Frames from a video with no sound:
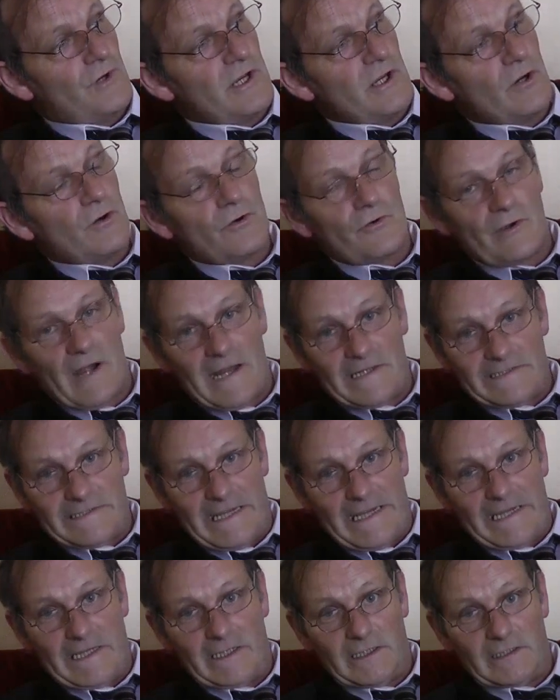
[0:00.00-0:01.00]
Rio
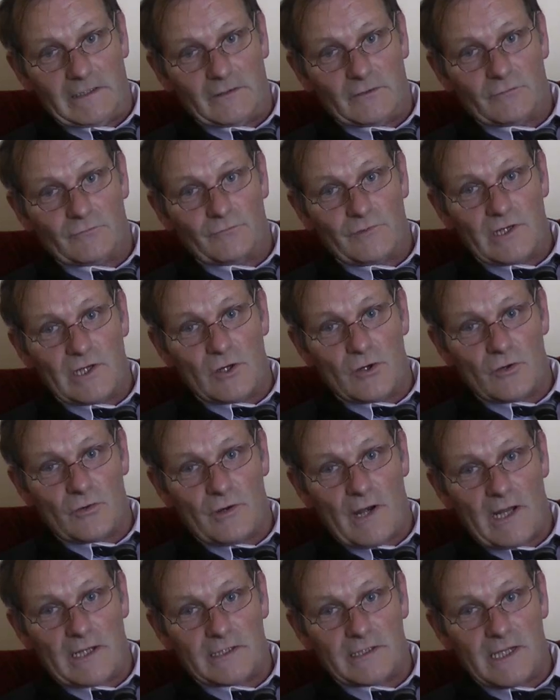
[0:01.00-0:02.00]
Grande. Rio
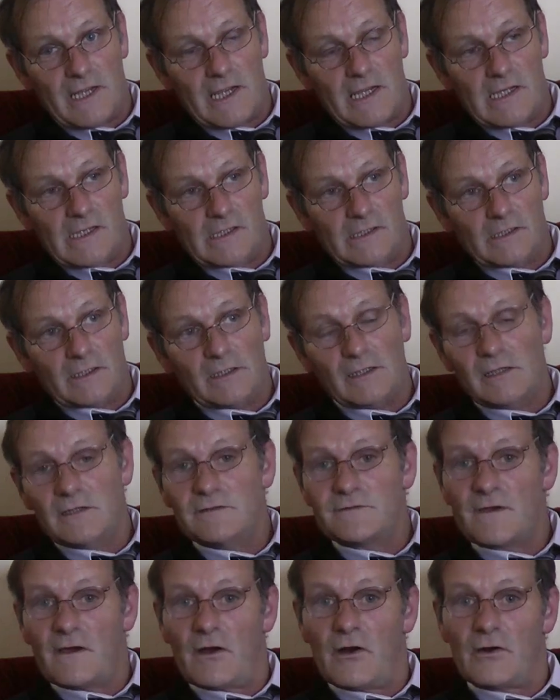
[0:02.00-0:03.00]
Grande
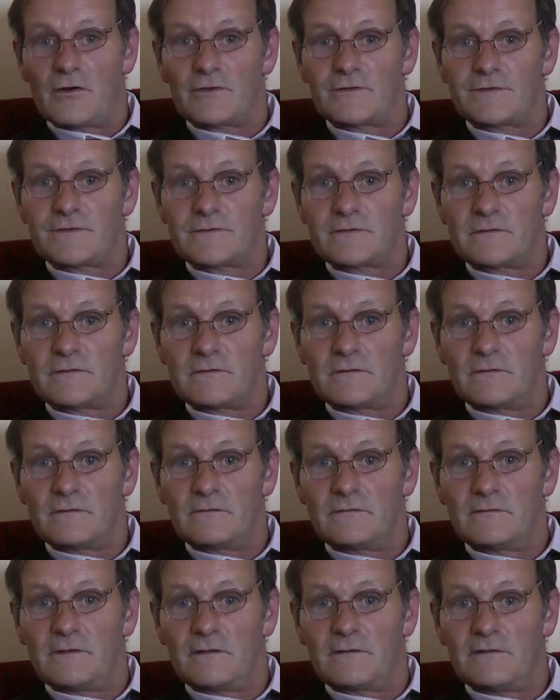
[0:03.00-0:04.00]
is a horse
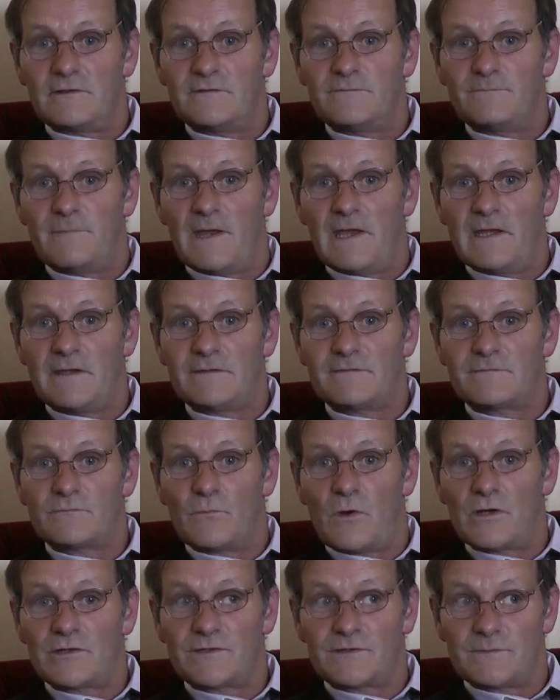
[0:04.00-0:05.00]
that
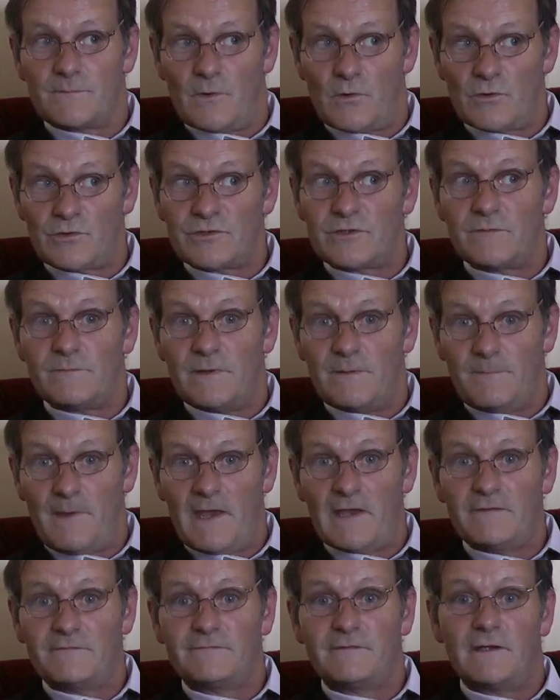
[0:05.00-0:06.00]
was supposed to be
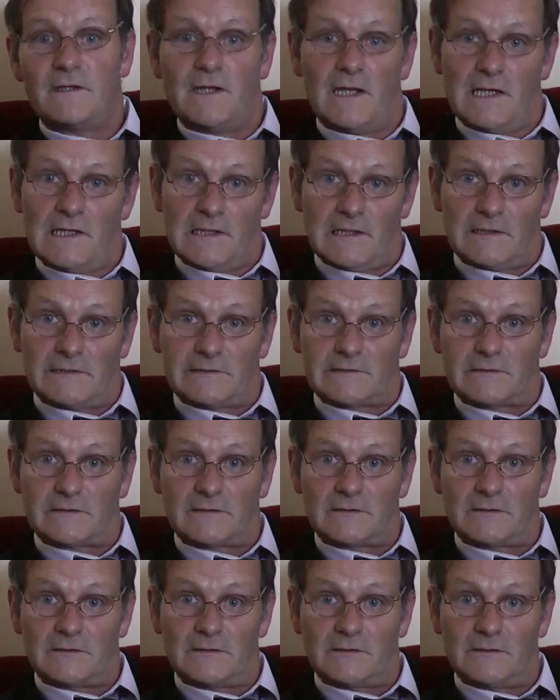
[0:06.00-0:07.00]
based in England.
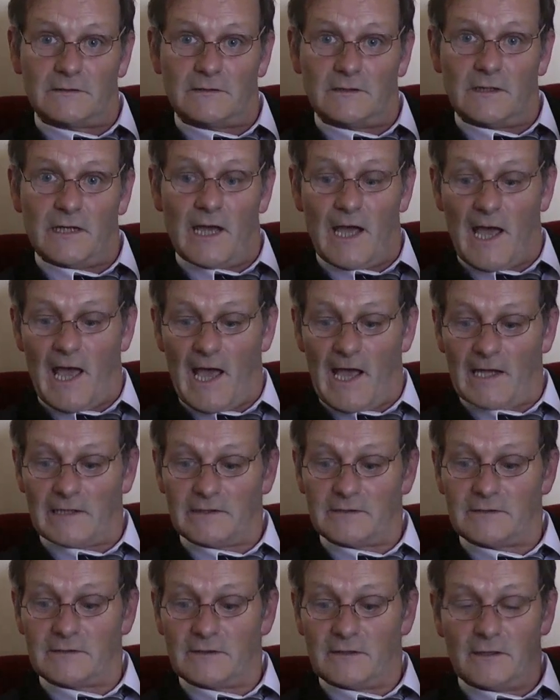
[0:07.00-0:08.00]

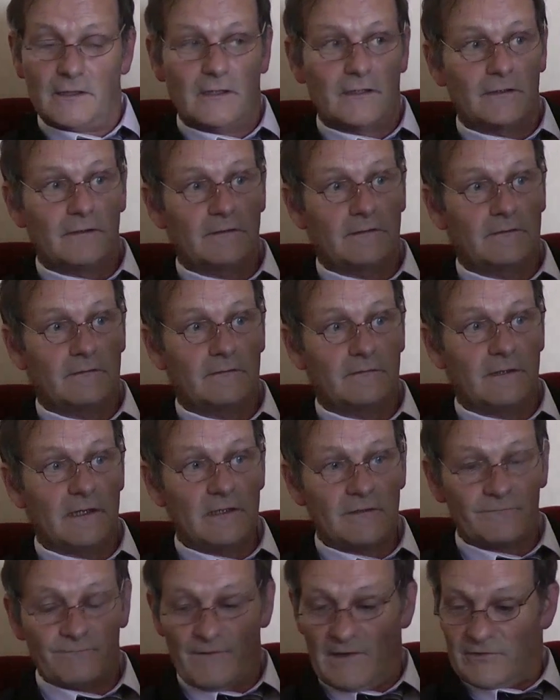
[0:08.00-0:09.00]
And
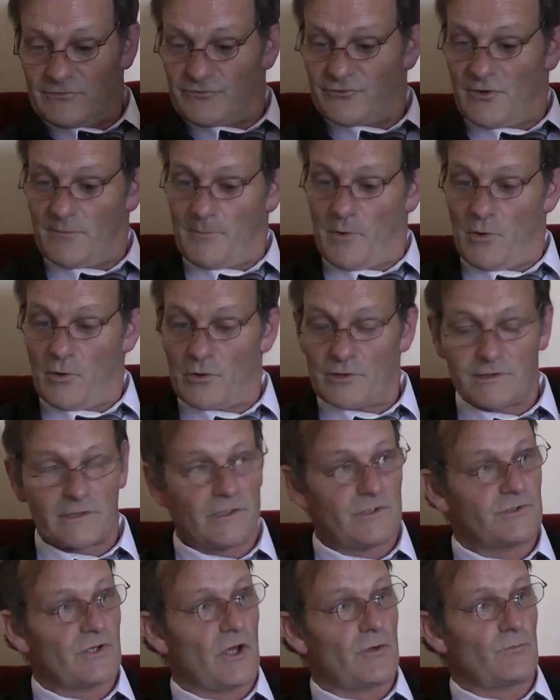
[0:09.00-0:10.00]
this vet's
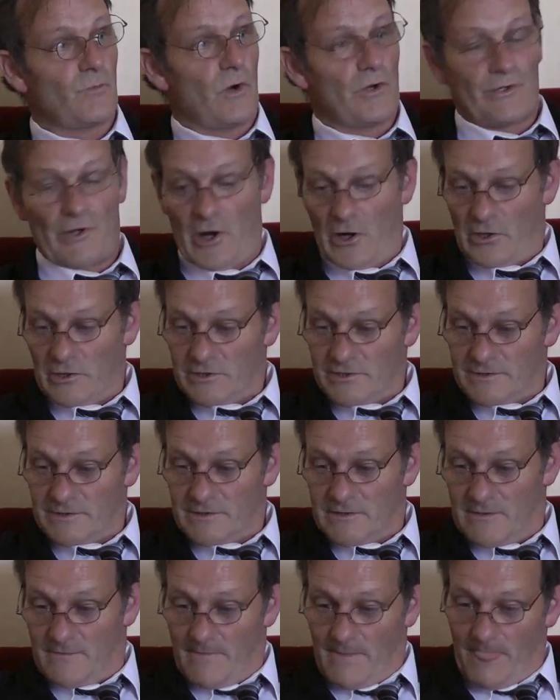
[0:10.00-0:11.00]
report is on one
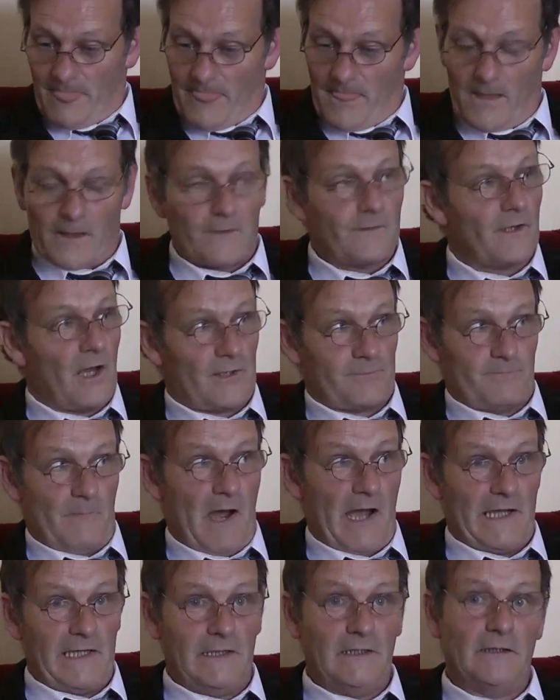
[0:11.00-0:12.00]
horse, not
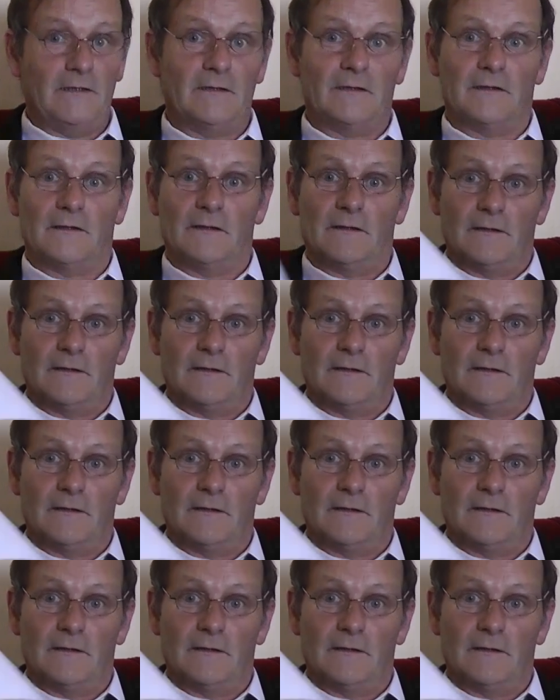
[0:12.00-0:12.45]
mine.